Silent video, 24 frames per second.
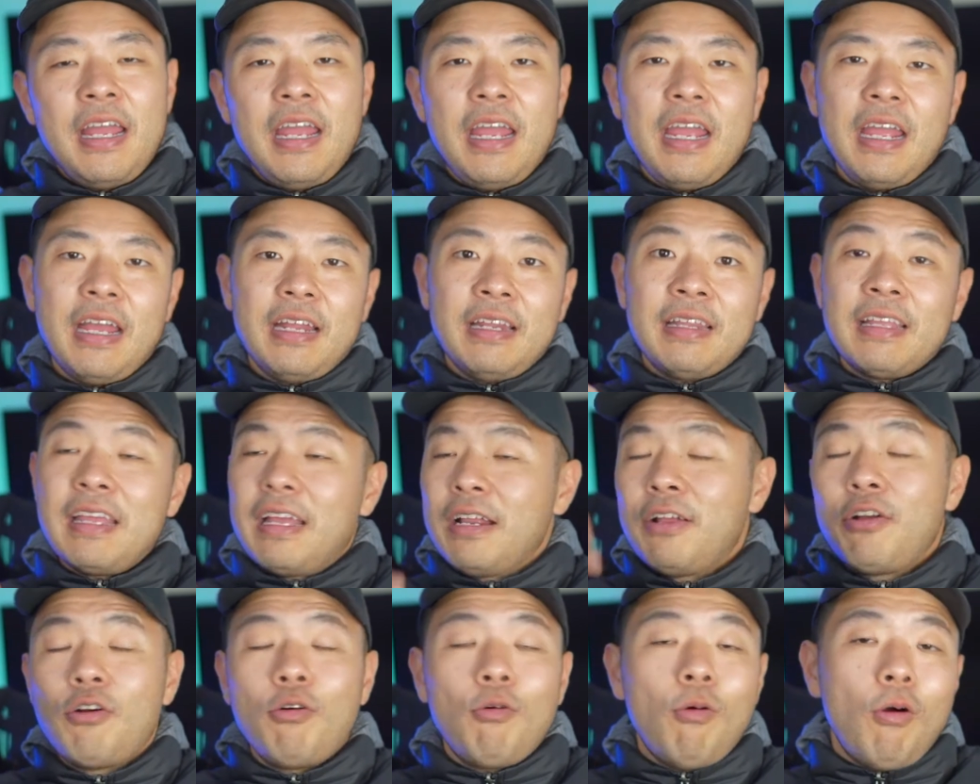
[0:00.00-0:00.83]
and
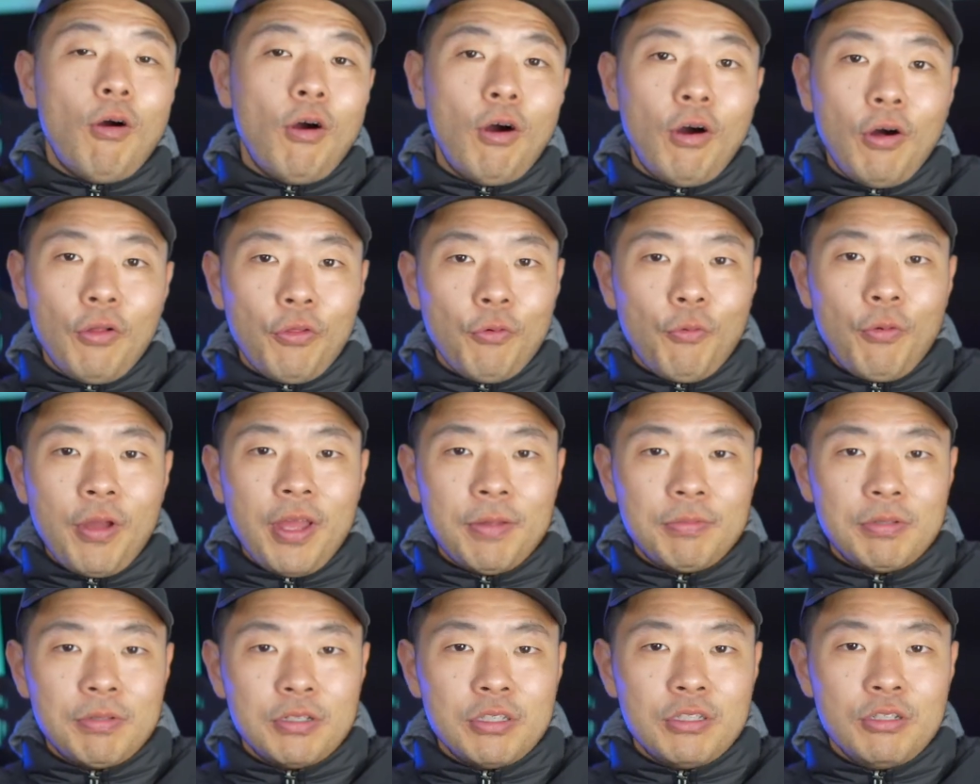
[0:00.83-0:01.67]
can go all the way
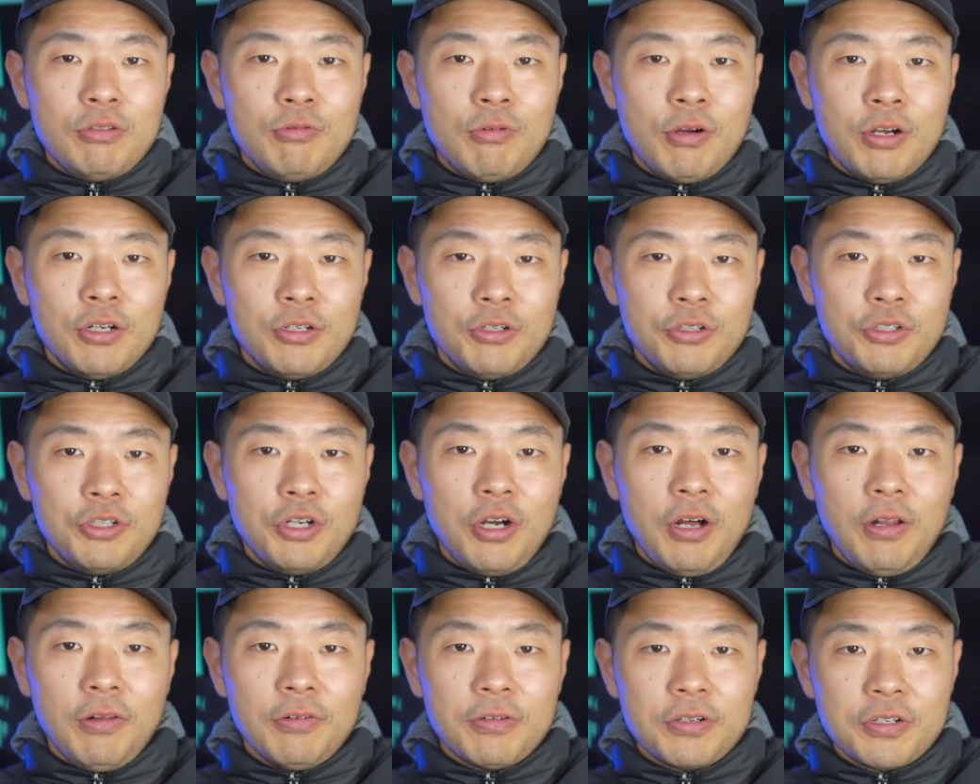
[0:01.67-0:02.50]
up to
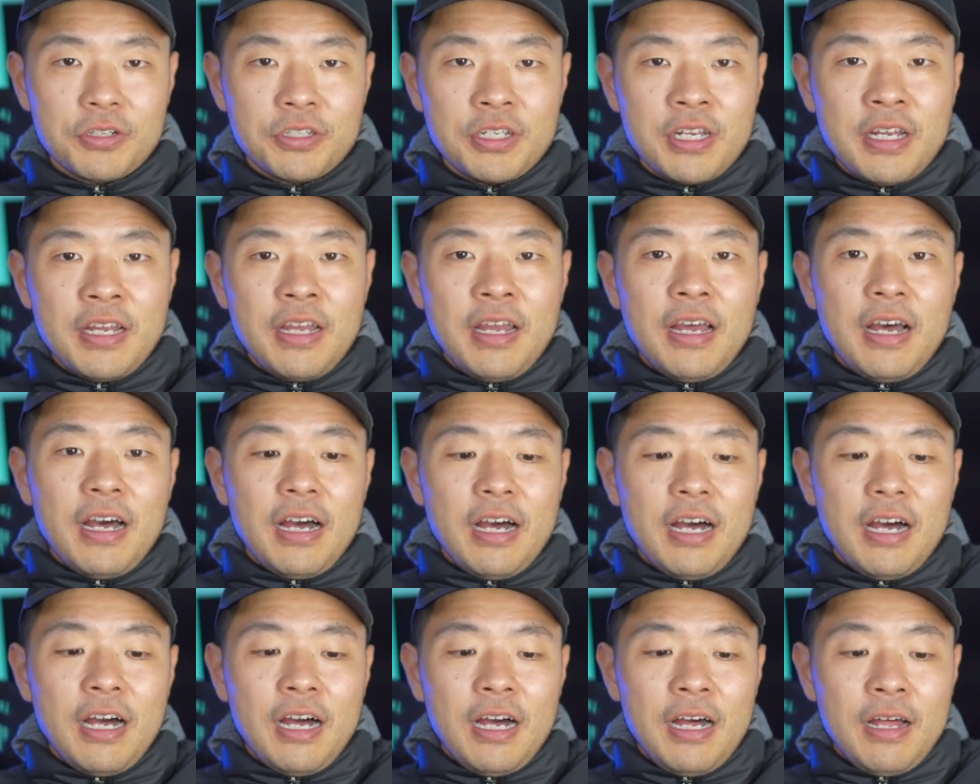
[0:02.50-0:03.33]

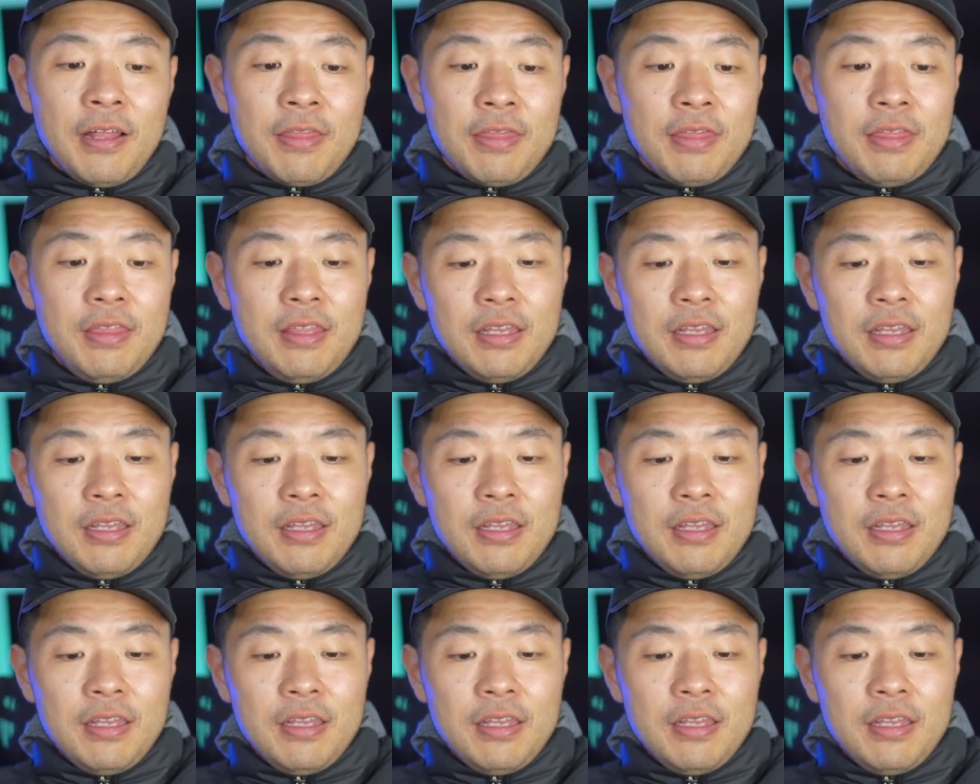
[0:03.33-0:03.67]
$200.